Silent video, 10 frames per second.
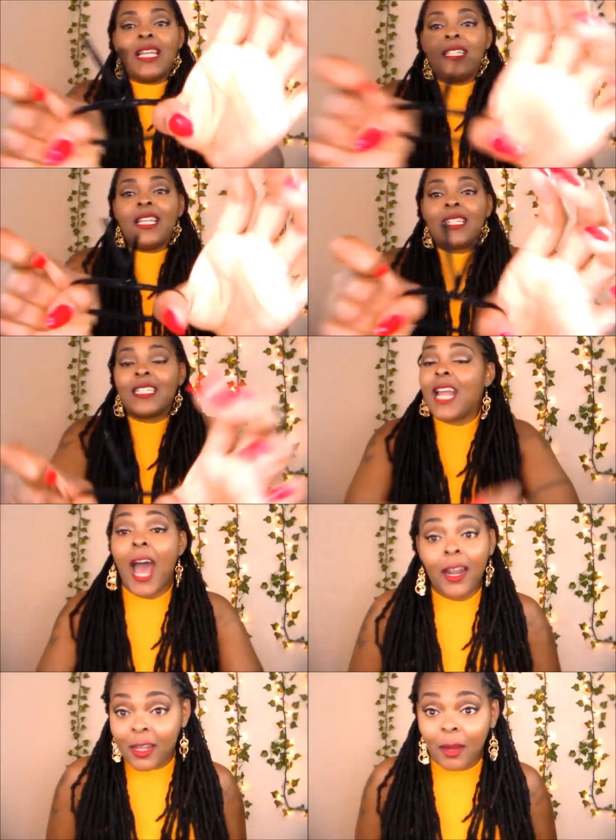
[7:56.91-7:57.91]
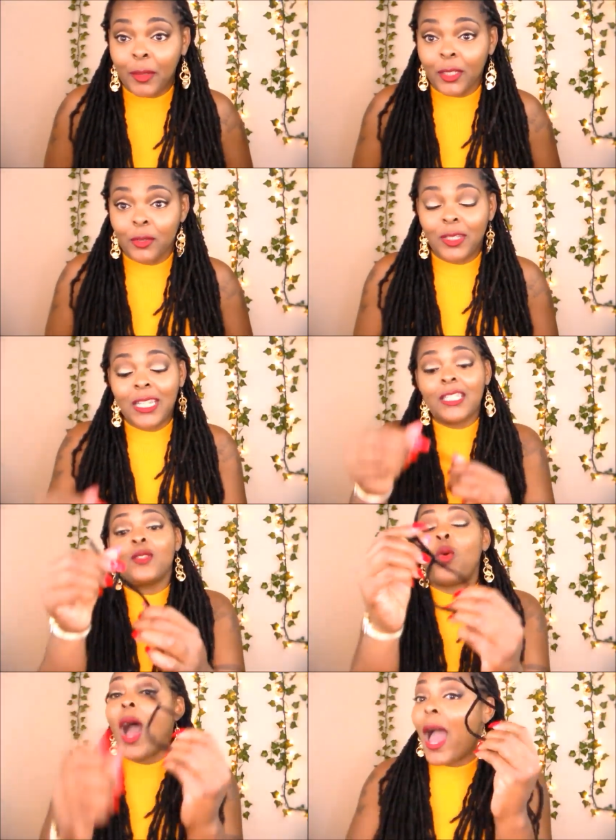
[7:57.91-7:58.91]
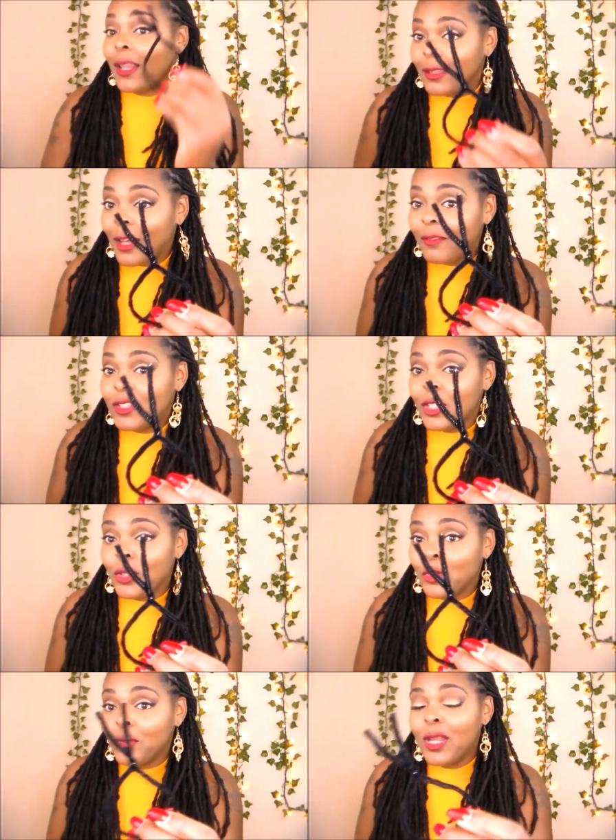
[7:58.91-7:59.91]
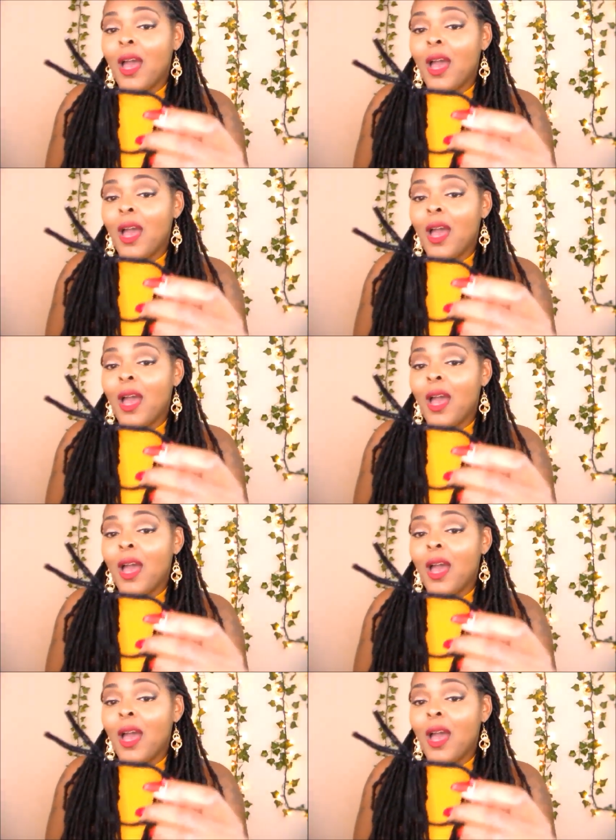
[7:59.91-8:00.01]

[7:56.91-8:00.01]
It does not come loose. This is why I love to use